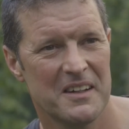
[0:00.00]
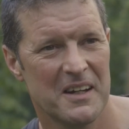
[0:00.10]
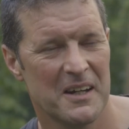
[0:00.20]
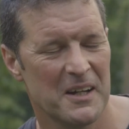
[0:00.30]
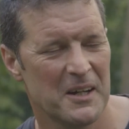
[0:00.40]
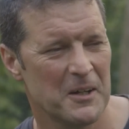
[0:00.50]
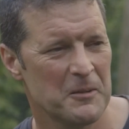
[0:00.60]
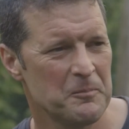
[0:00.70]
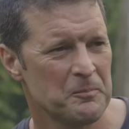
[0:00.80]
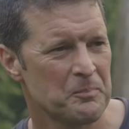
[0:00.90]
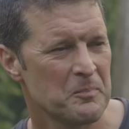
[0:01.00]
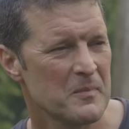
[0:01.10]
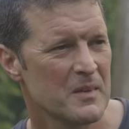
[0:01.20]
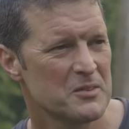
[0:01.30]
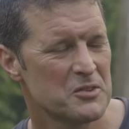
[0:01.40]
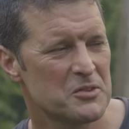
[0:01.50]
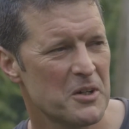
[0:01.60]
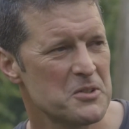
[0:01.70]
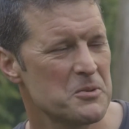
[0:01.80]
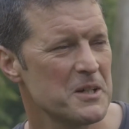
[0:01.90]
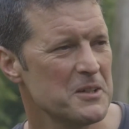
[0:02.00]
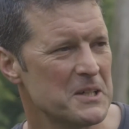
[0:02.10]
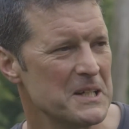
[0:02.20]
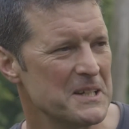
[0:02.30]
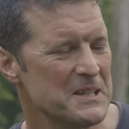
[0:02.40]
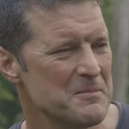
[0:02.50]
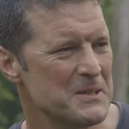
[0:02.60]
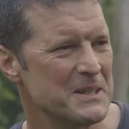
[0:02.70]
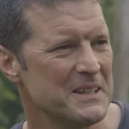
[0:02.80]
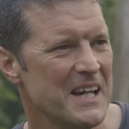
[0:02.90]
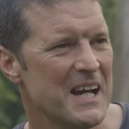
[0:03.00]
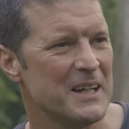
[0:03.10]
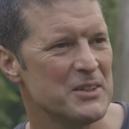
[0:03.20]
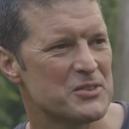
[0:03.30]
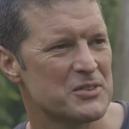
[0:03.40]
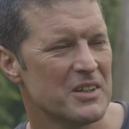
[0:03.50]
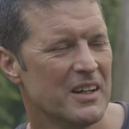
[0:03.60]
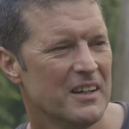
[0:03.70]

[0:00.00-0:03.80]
It's a strange way of looking at it, but yeah, it's